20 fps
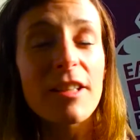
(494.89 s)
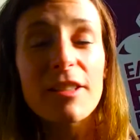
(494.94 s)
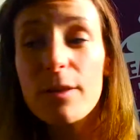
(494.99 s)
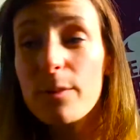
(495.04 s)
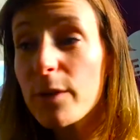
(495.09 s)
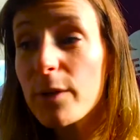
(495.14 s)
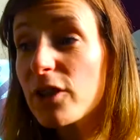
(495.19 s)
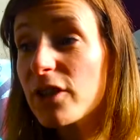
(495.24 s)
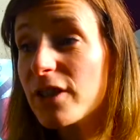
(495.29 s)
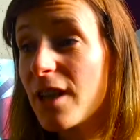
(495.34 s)
To
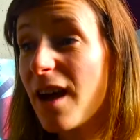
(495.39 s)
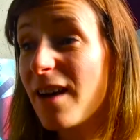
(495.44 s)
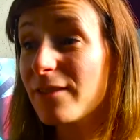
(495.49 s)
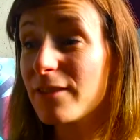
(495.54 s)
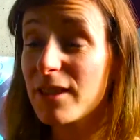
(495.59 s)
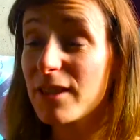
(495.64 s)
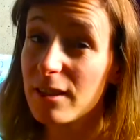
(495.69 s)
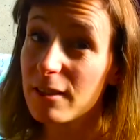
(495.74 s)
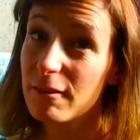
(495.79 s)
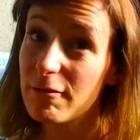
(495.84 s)
be honest, I
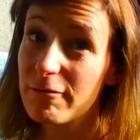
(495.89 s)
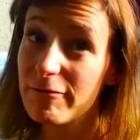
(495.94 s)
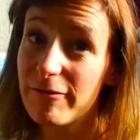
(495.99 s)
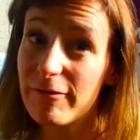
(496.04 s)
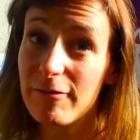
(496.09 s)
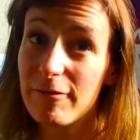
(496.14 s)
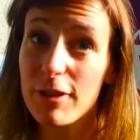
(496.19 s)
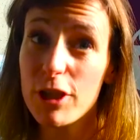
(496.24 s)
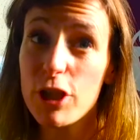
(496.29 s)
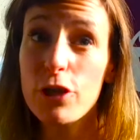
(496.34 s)
haven't seen a
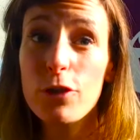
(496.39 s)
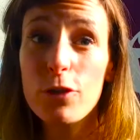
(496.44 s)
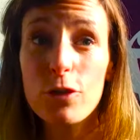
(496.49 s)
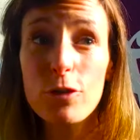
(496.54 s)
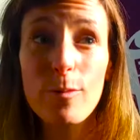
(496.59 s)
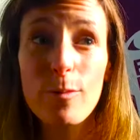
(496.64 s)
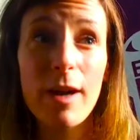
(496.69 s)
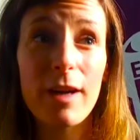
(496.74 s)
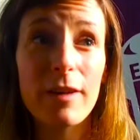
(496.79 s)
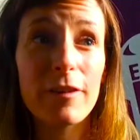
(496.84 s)
huge
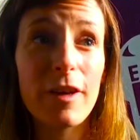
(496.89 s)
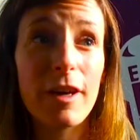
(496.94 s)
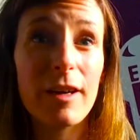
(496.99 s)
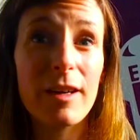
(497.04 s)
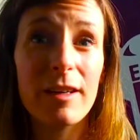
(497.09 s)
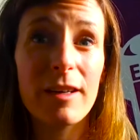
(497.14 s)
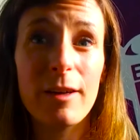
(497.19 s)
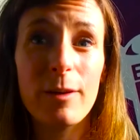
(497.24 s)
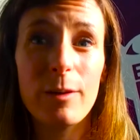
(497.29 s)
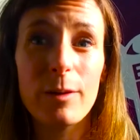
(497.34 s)
amount that
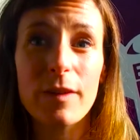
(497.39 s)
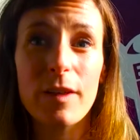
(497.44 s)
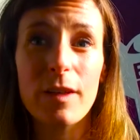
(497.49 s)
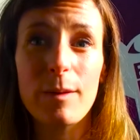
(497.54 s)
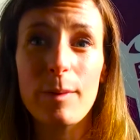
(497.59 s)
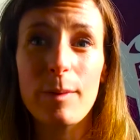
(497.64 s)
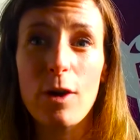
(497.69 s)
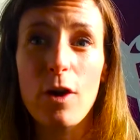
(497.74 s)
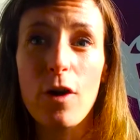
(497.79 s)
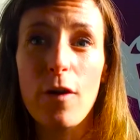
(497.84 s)
I know is going
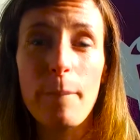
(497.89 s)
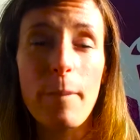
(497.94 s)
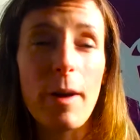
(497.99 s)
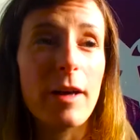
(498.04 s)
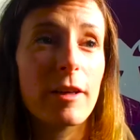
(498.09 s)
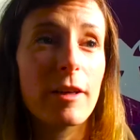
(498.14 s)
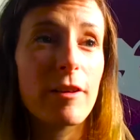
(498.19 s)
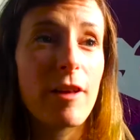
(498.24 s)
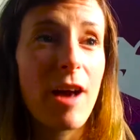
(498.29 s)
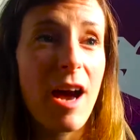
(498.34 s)
to be on, but I
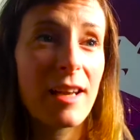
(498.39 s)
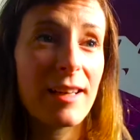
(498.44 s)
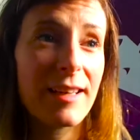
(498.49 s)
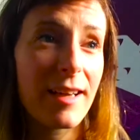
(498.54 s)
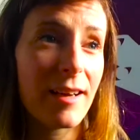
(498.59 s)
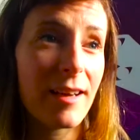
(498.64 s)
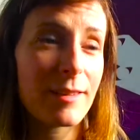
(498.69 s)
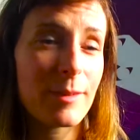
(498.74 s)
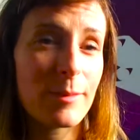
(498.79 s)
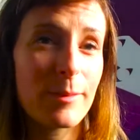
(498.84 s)
know that Alley
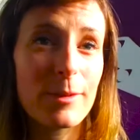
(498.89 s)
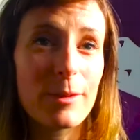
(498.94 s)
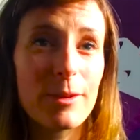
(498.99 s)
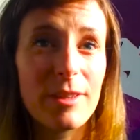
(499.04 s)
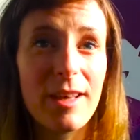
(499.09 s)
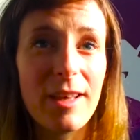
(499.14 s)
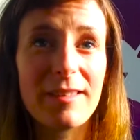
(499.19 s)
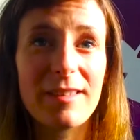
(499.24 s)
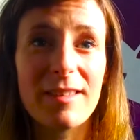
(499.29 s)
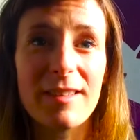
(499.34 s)
Cats was
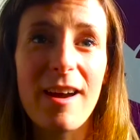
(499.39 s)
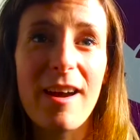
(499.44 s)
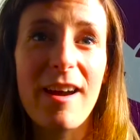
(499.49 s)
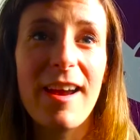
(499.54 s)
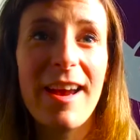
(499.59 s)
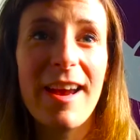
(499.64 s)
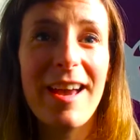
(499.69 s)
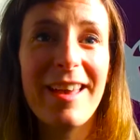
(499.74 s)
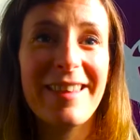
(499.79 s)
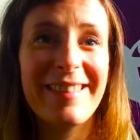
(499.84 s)
on last
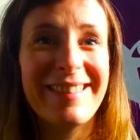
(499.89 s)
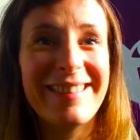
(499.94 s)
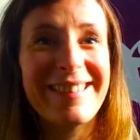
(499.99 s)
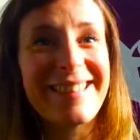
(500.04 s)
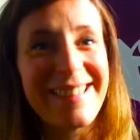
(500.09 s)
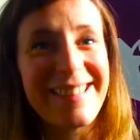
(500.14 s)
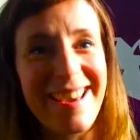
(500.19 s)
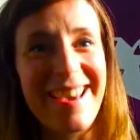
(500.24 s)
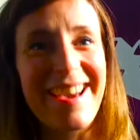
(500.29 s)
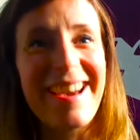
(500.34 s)
night, and
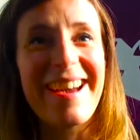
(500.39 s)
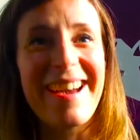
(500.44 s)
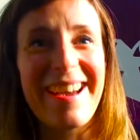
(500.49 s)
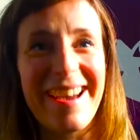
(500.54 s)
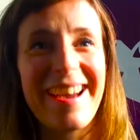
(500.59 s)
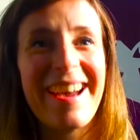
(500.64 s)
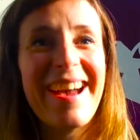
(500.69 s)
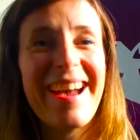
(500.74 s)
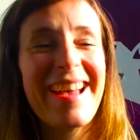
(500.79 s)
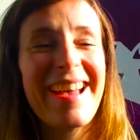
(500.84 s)

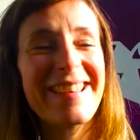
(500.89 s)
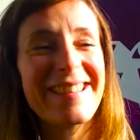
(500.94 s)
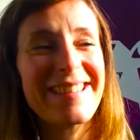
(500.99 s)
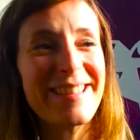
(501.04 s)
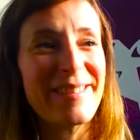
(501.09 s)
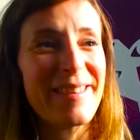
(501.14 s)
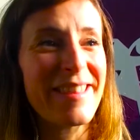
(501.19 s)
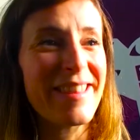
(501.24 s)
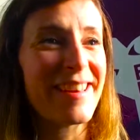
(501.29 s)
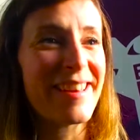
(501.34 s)
yeah,
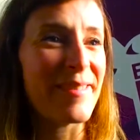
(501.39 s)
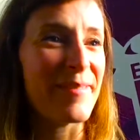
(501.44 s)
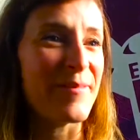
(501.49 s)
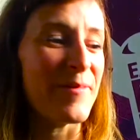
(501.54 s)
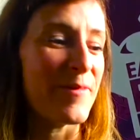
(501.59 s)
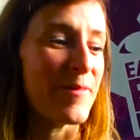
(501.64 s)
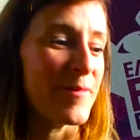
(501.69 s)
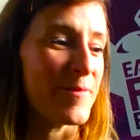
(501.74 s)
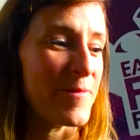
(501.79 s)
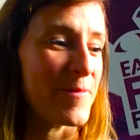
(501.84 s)

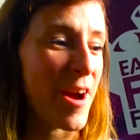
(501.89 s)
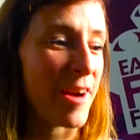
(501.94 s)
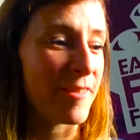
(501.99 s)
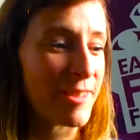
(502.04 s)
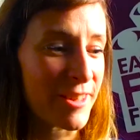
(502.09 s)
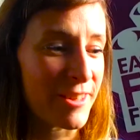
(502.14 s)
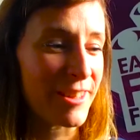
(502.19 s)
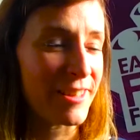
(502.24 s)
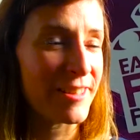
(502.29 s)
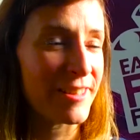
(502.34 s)
I
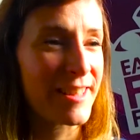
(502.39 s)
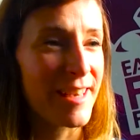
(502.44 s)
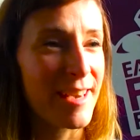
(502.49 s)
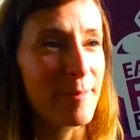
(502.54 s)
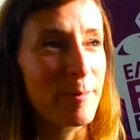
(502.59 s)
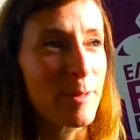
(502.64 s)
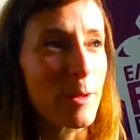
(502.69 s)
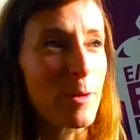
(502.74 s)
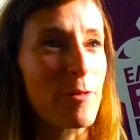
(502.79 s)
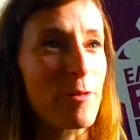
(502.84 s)
was on the
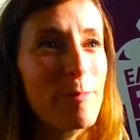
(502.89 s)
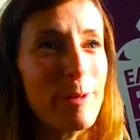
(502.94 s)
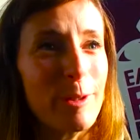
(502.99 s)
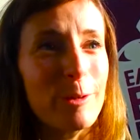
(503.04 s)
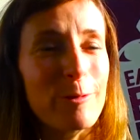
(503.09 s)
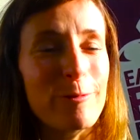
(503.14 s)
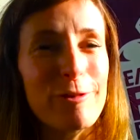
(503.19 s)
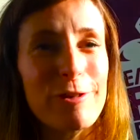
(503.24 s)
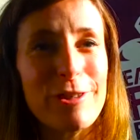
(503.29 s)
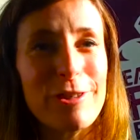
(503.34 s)
same sort of
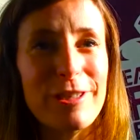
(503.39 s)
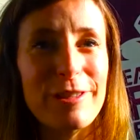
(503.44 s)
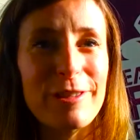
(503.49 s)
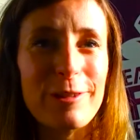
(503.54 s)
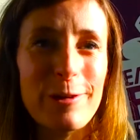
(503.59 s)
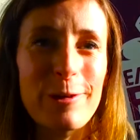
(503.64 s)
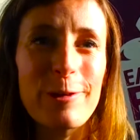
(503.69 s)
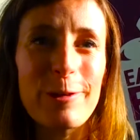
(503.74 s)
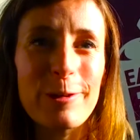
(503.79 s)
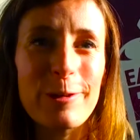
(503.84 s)
Build Your Audience
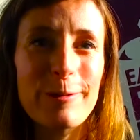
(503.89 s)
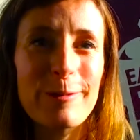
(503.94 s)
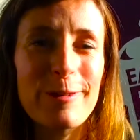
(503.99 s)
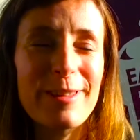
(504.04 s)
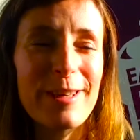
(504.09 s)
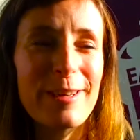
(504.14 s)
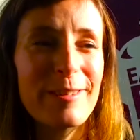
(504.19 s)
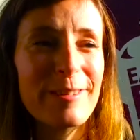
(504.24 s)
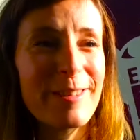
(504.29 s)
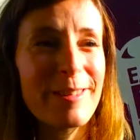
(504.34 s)
course
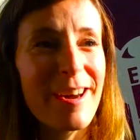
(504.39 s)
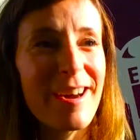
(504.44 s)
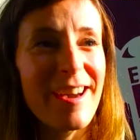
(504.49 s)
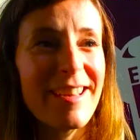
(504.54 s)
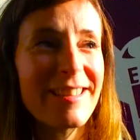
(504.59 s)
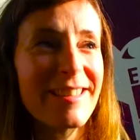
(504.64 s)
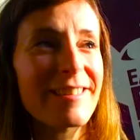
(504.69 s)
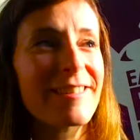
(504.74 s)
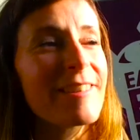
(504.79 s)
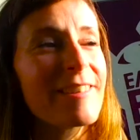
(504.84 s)
with those
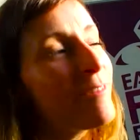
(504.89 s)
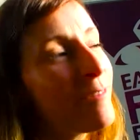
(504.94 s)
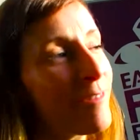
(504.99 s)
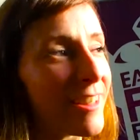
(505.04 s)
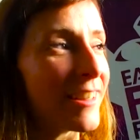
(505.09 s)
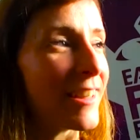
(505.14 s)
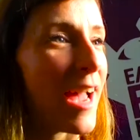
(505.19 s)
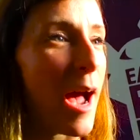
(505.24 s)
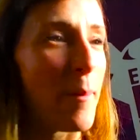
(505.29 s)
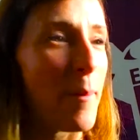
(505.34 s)
guys, and so I'm
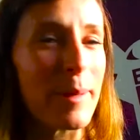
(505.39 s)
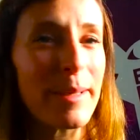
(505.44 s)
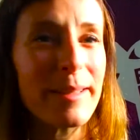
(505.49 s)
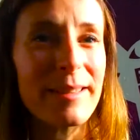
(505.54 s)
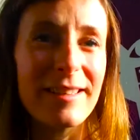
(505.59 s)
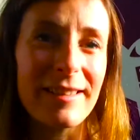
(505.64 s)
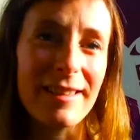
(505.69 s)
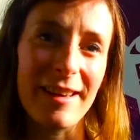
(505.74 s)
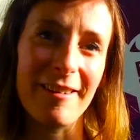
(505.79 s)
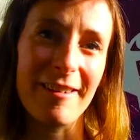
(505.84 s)
really happy
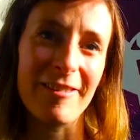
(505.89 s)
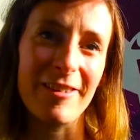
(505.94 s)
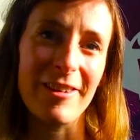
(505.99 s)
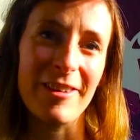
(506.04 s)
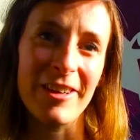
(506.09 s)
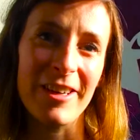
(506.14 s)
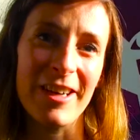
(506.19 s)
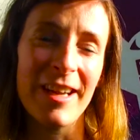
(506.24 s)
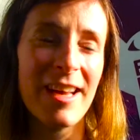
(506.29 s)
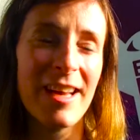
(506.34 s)
that they're
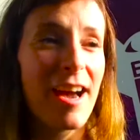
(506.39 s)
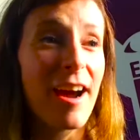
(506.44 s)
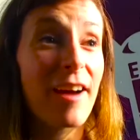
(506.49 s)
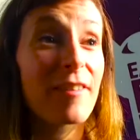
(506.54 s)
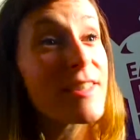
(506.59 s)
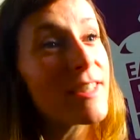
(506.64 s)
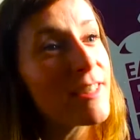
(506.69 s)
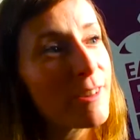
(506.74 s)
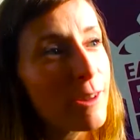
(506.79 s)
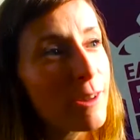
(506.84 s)
on.
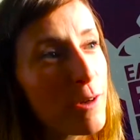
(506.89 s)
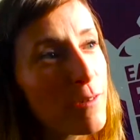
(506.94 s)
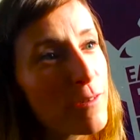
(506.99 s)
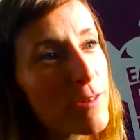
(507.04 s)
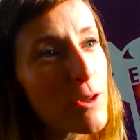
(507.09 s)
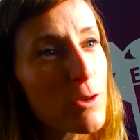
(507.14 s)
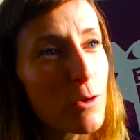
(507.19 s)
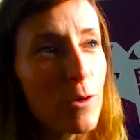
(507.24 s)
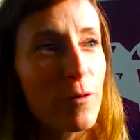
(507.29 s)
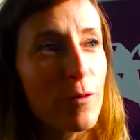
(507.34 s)
I've seen a lot of
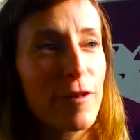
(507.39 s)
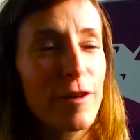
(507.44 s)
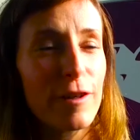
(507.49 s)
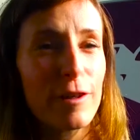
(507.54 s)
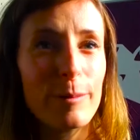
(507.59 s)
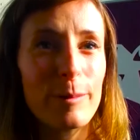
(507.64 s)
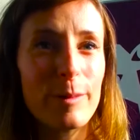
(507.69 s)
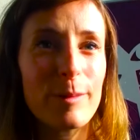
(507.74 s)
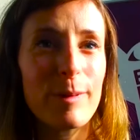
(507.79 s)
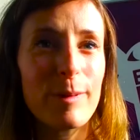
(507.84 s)
the short
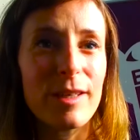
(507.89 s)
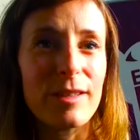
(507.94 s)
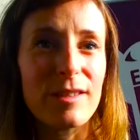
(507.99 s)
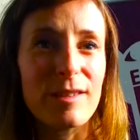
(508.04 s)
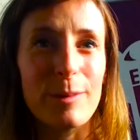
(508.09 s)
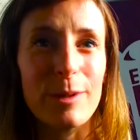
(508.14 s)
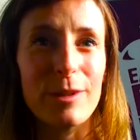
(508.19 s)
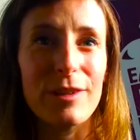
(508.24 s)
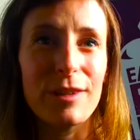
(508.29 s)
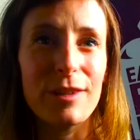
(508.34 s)
films because
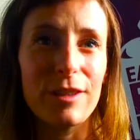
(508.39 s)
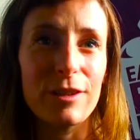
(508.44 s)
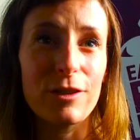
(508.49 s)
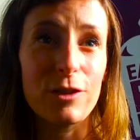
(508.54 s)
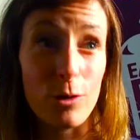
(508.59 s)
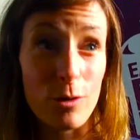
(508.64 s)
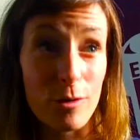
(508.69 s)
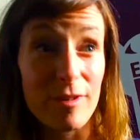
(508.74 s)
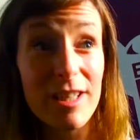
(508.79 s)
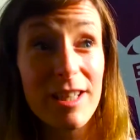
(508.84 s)
I'm on the
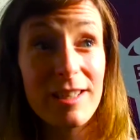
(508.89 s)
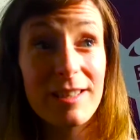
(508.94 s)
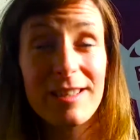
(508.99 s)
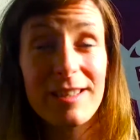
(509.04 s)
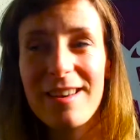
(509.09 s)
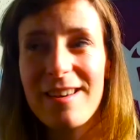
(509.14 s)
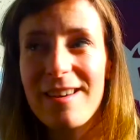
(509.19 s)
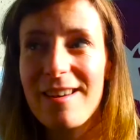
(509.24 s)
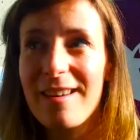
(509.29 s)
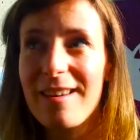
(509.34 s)
jury
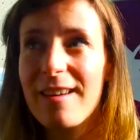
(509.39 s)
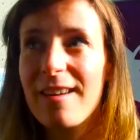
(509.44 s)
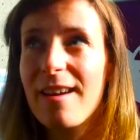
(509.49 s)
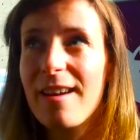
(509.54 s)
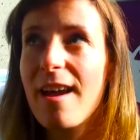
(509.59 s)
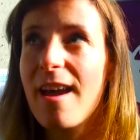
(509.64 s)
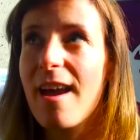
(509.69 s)
this year.